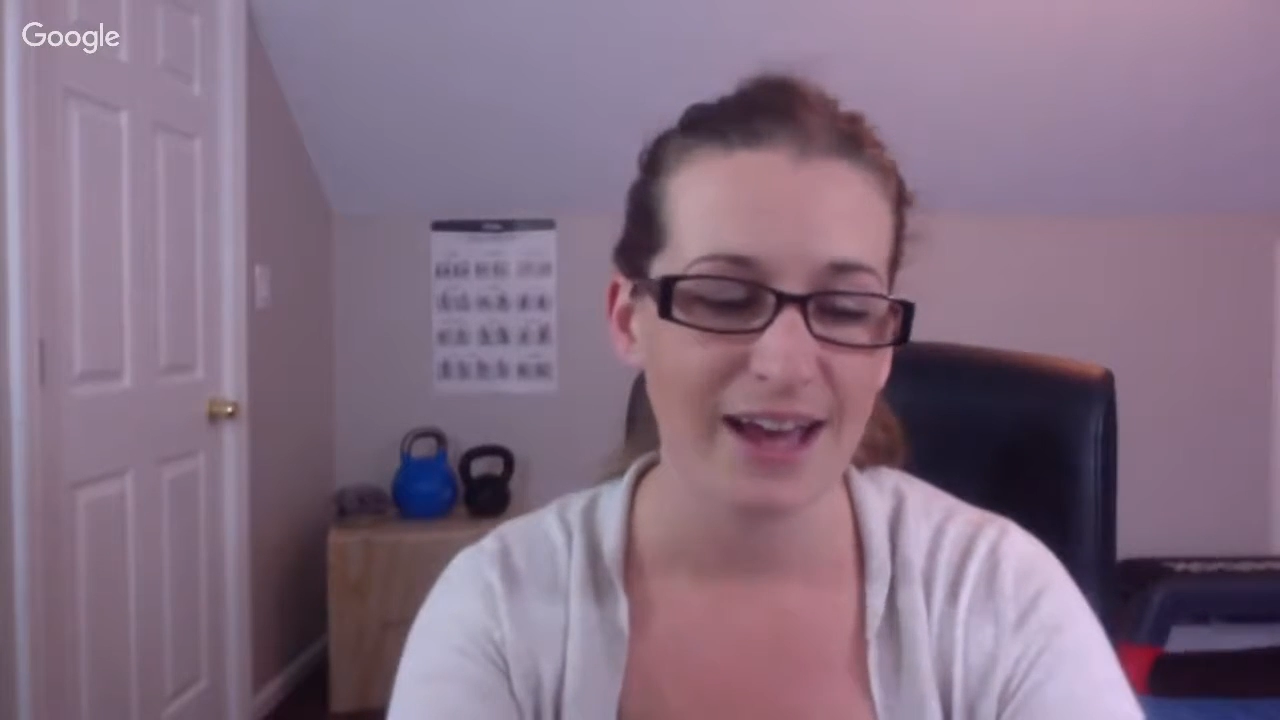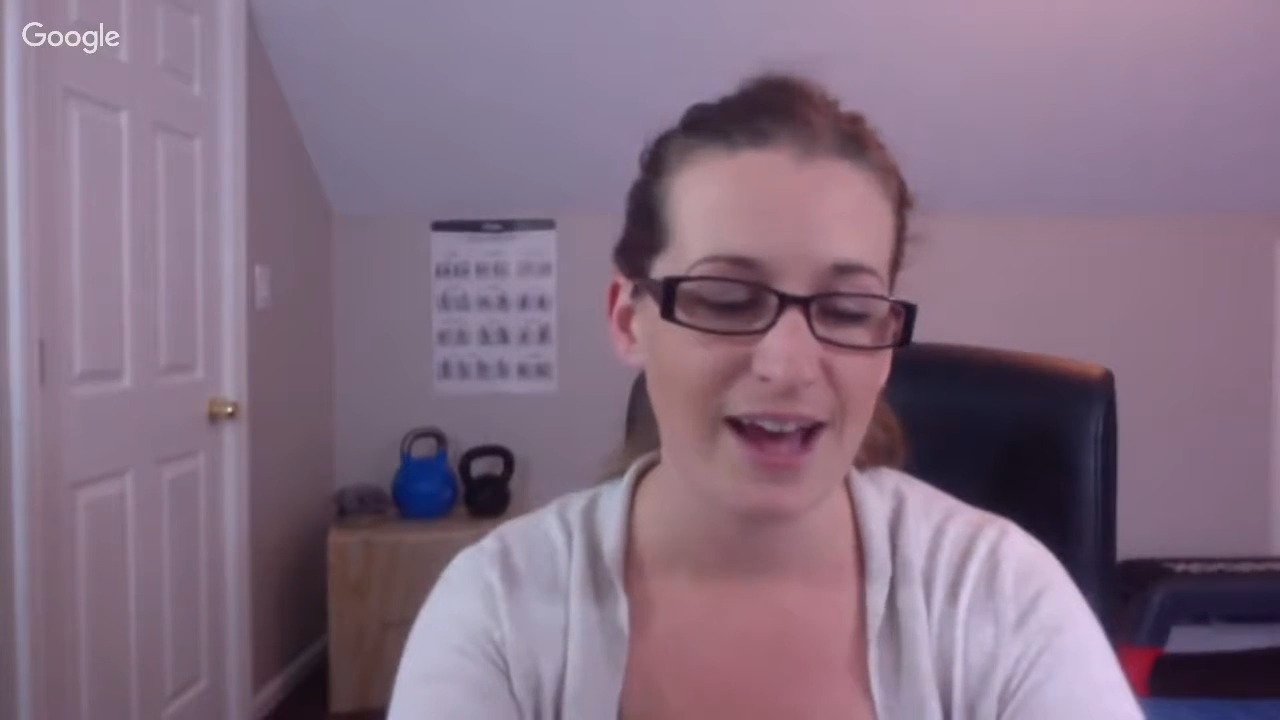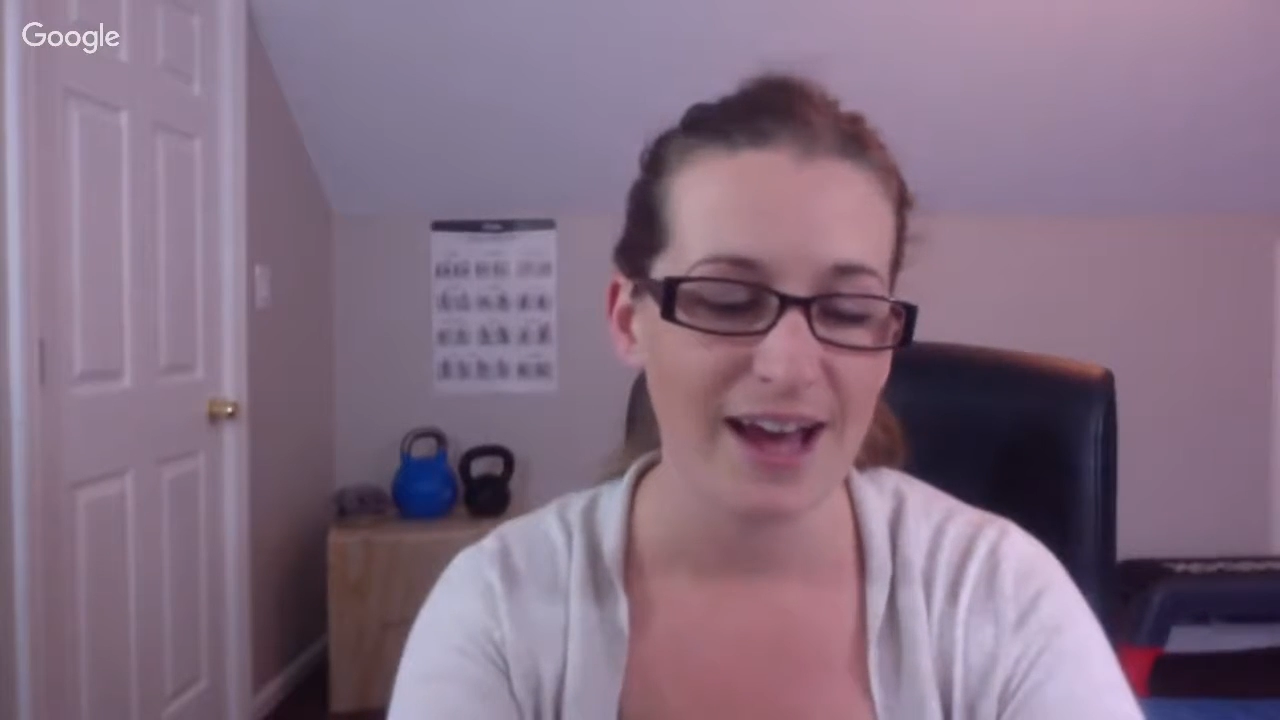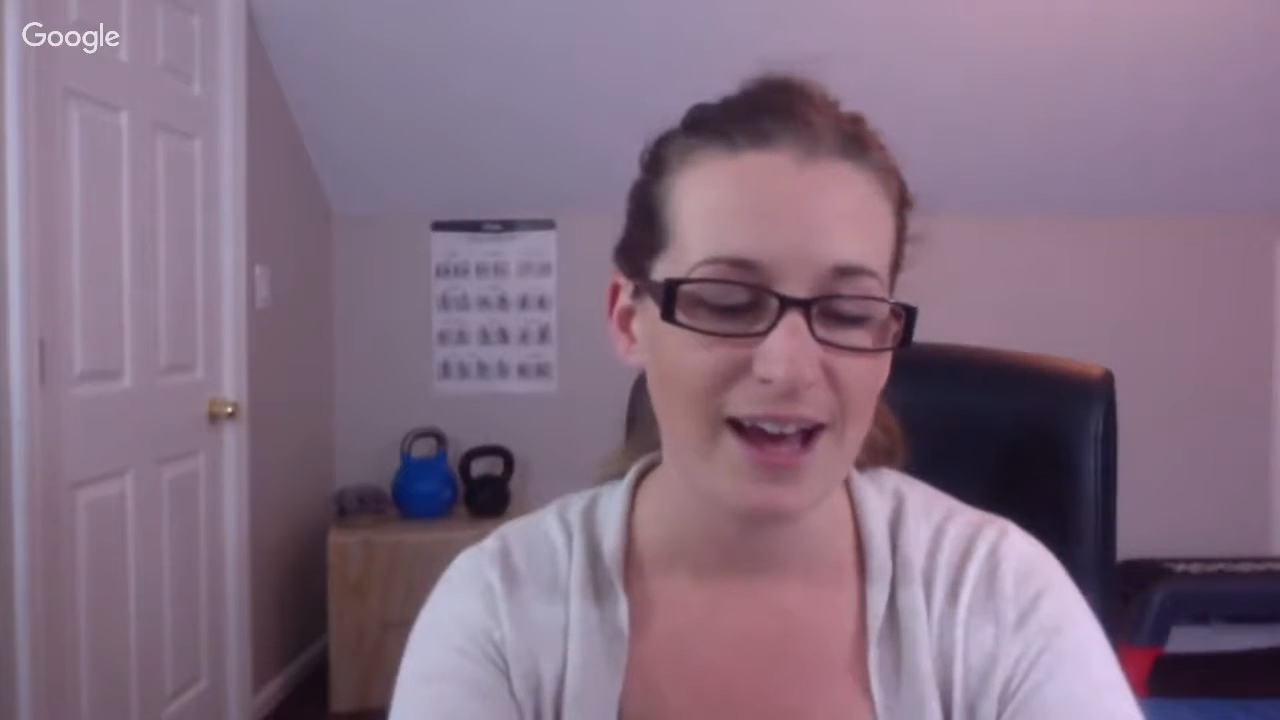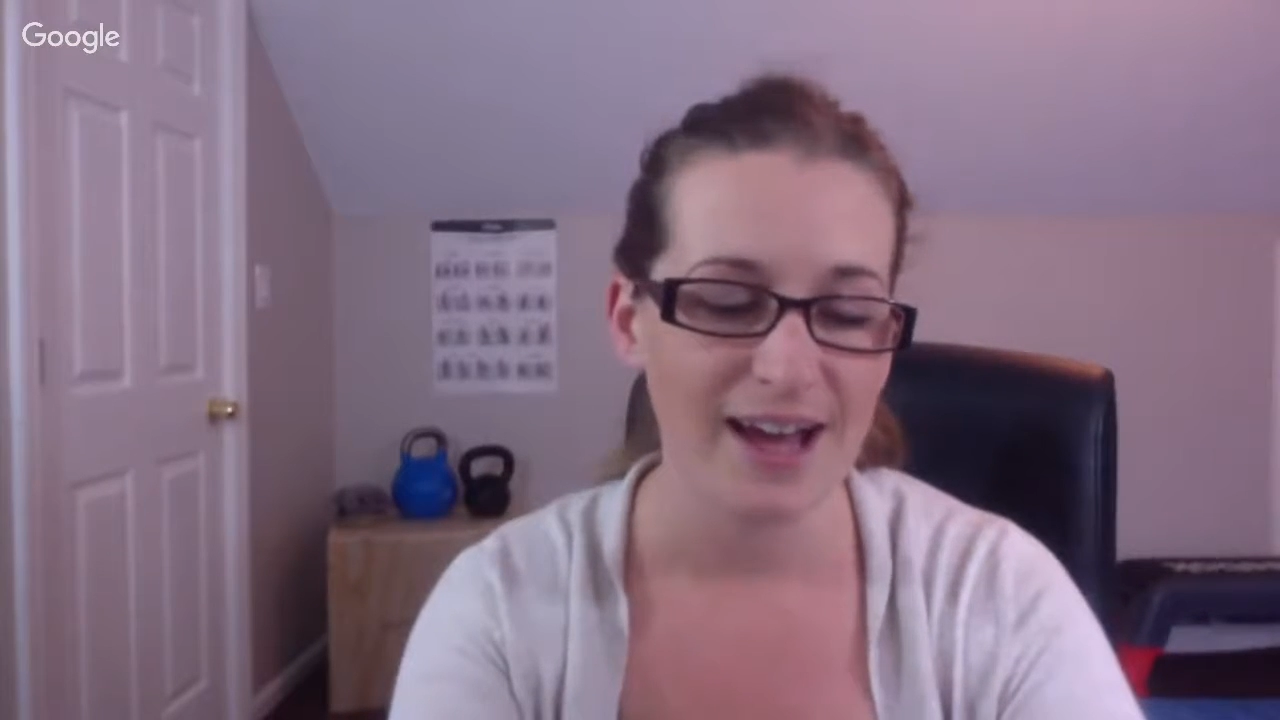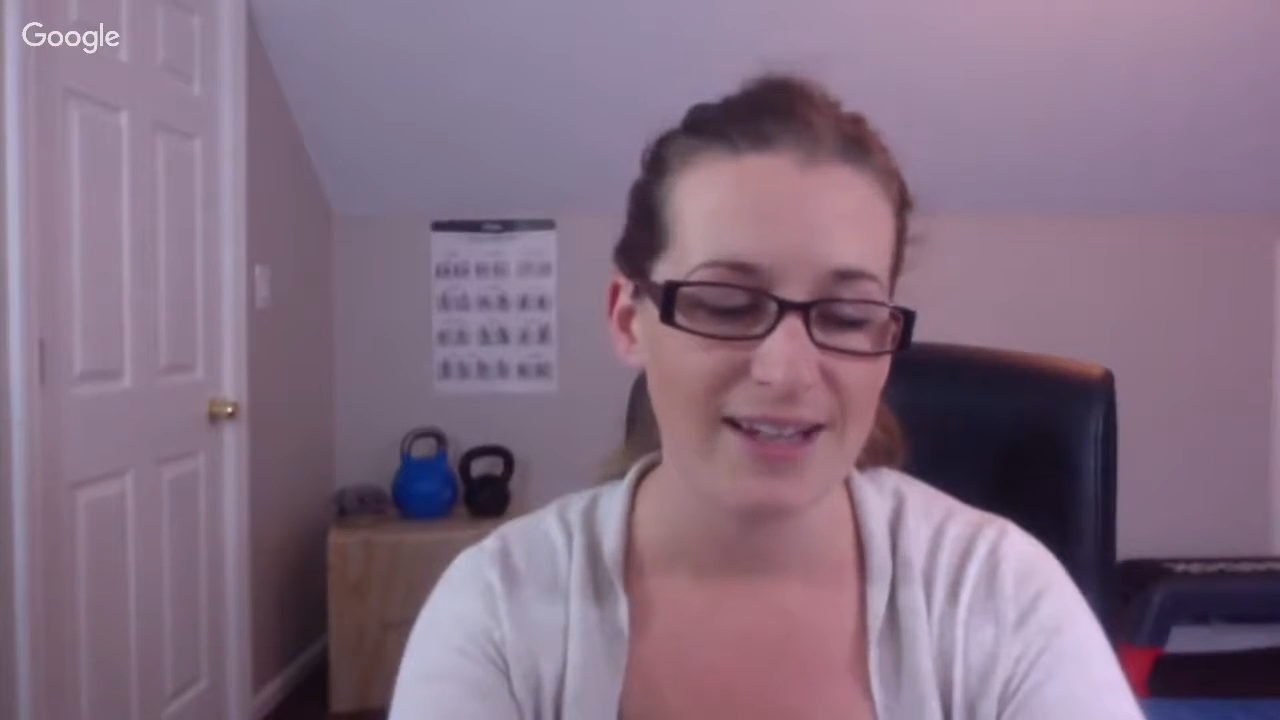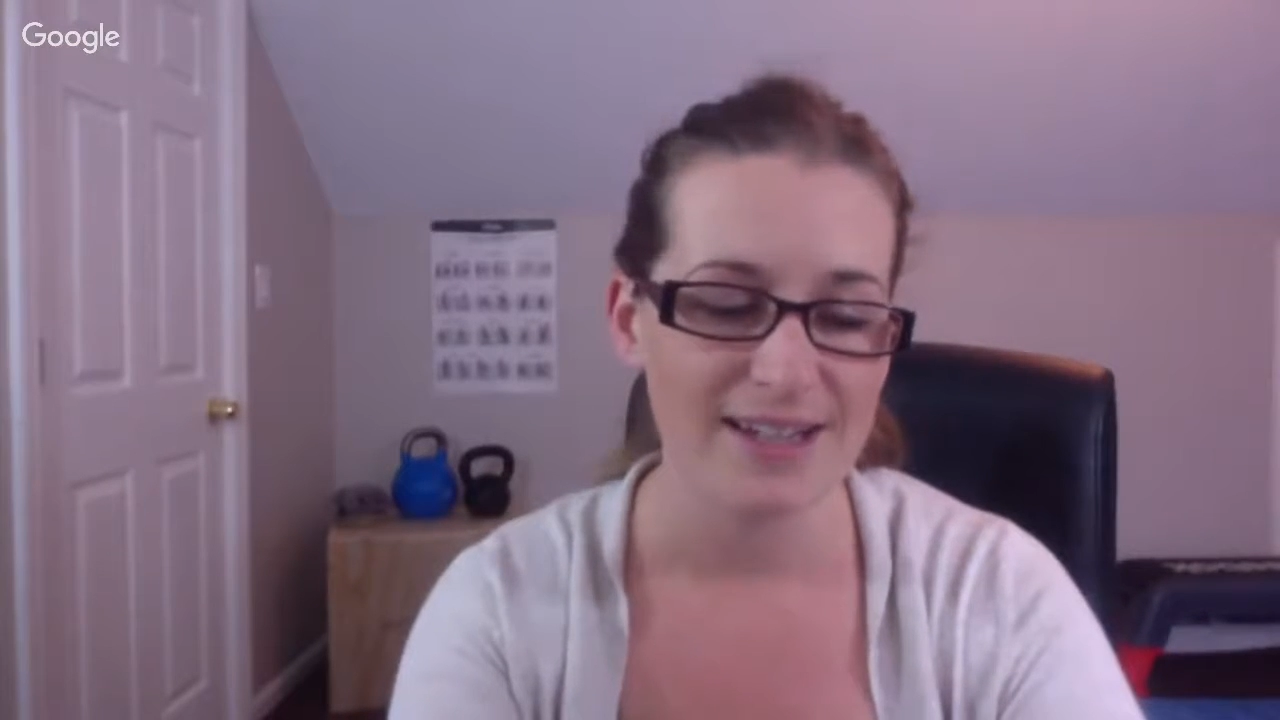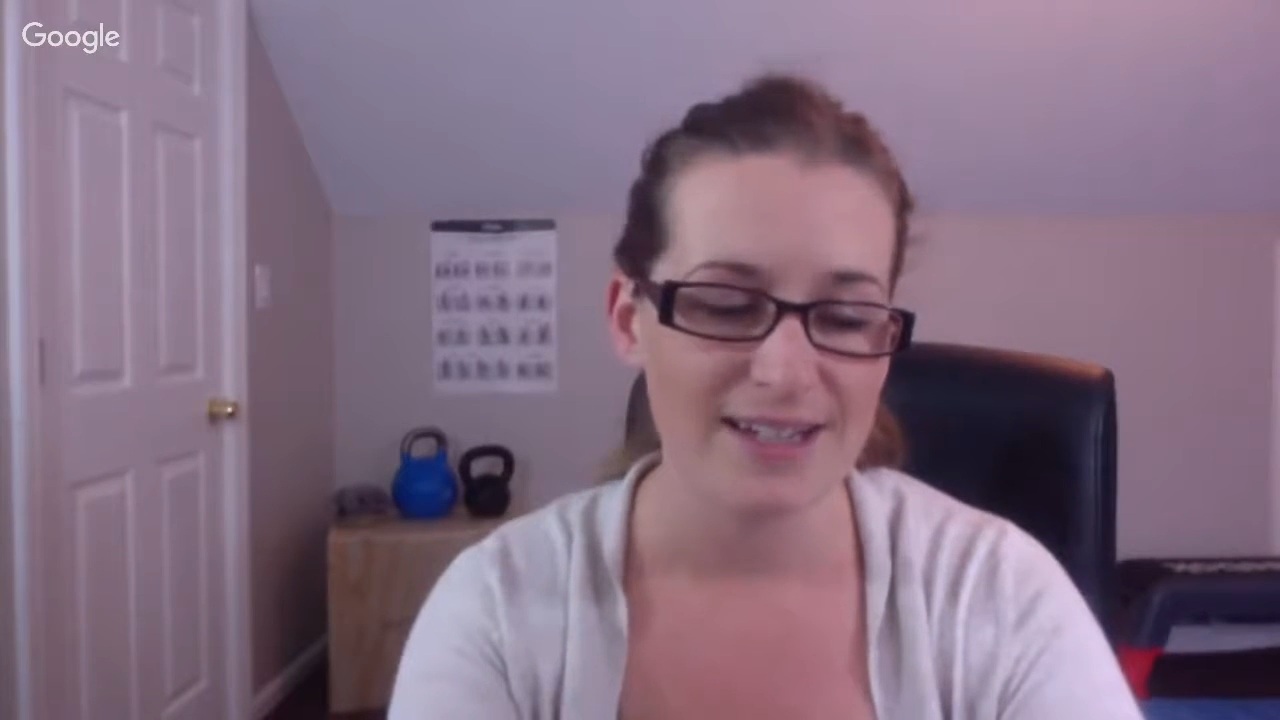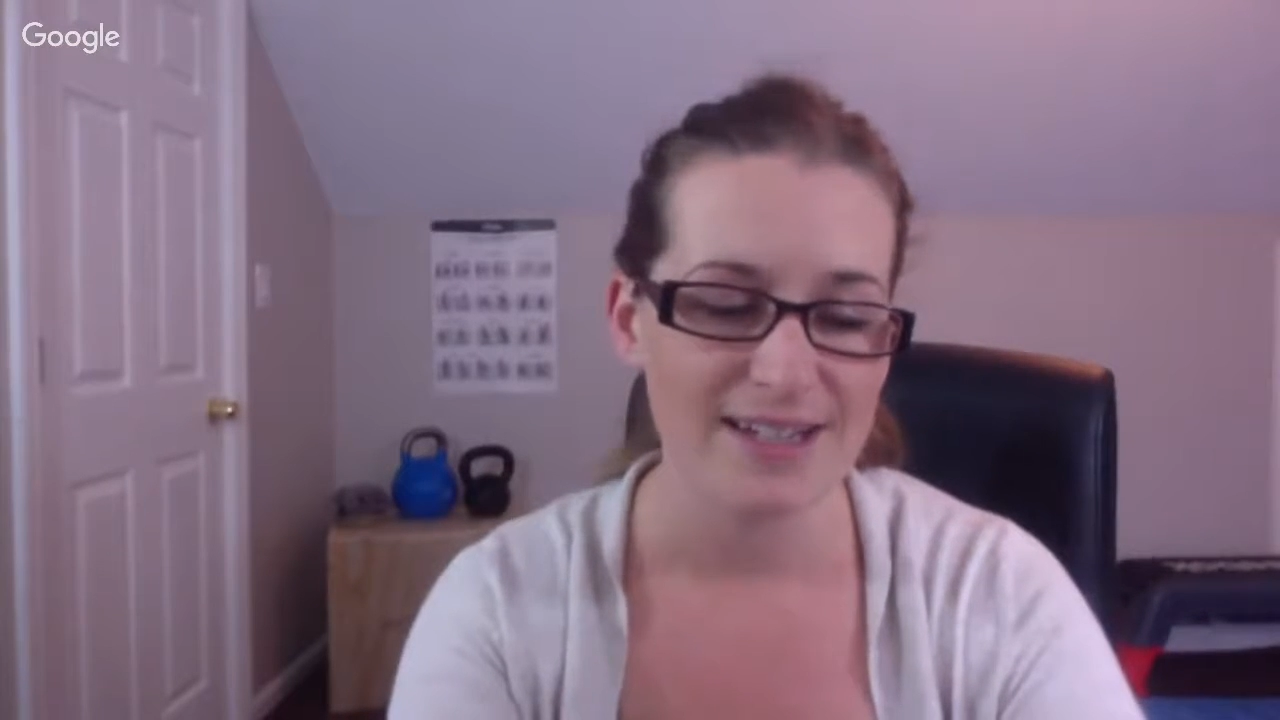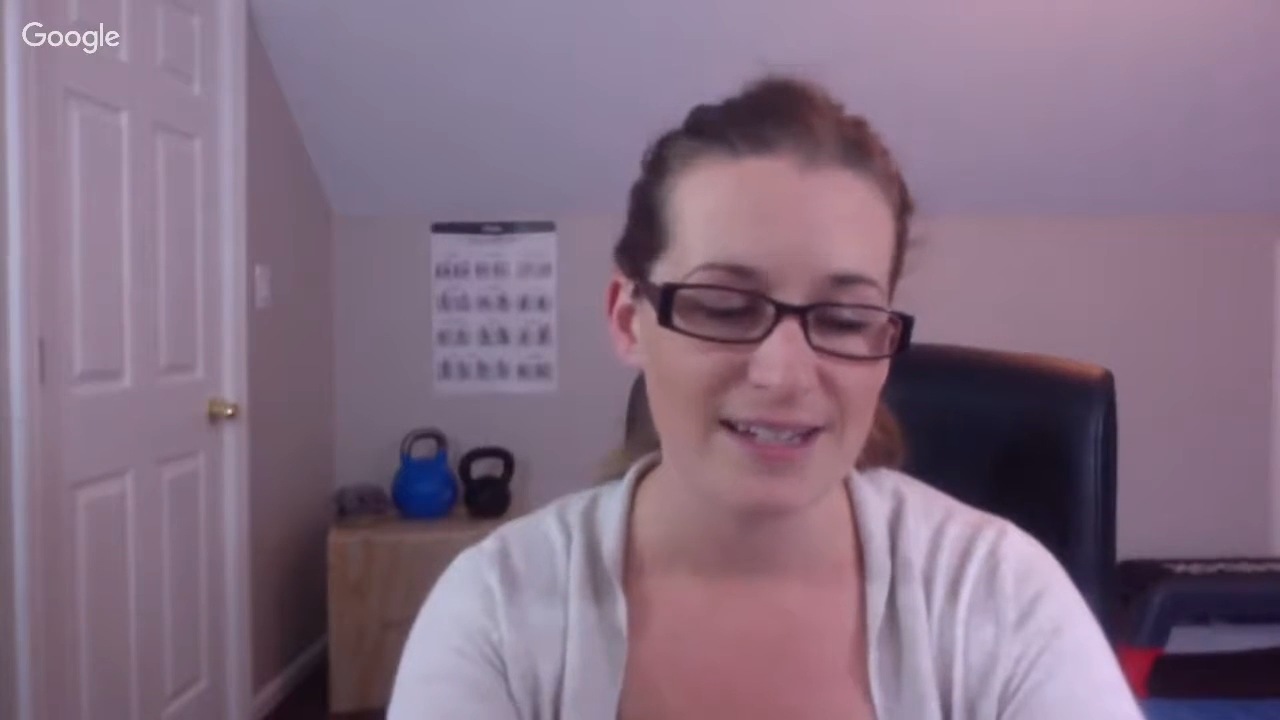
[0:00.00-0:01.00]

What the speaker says: and